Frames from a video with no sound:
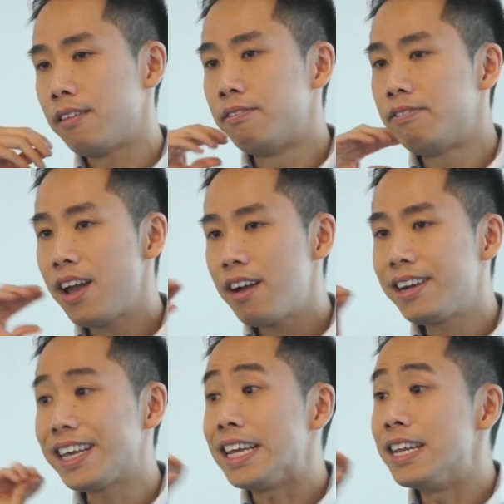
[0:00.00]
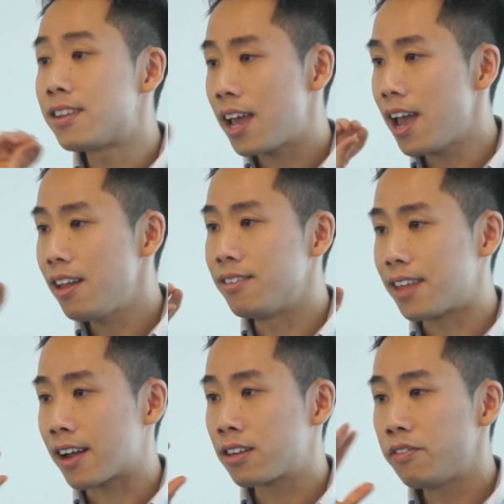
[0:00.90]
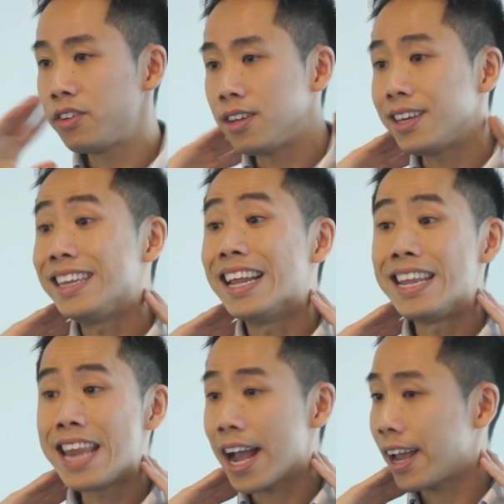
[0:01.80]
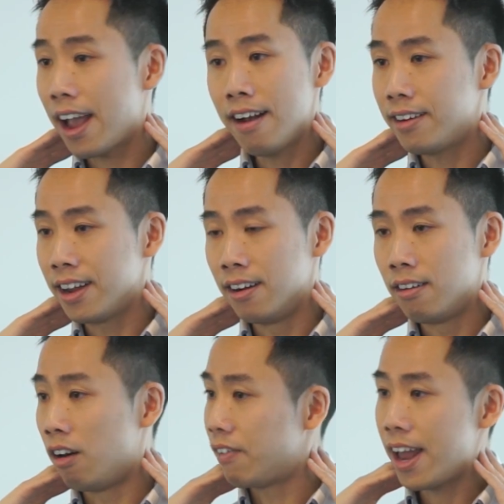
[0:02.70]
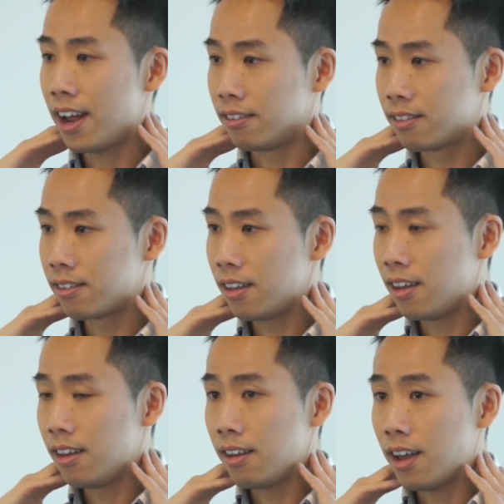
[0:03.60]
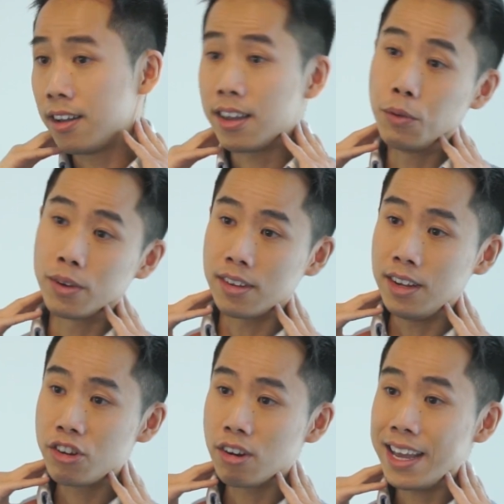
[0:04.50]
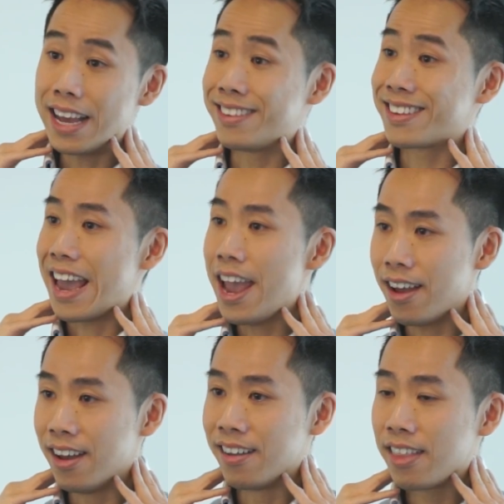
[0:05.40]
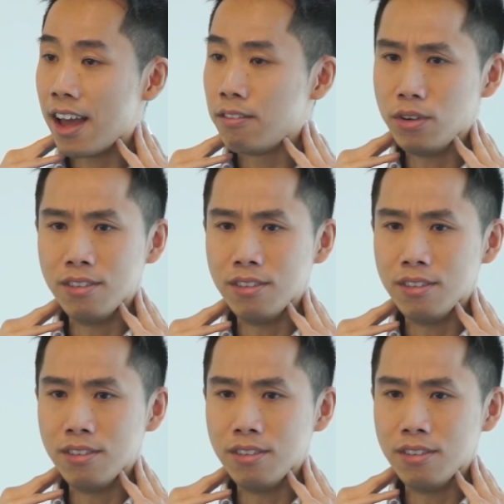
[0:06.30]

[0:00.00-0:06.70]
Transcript: very intense activity in the neck area of adults. And there was initially a scare that,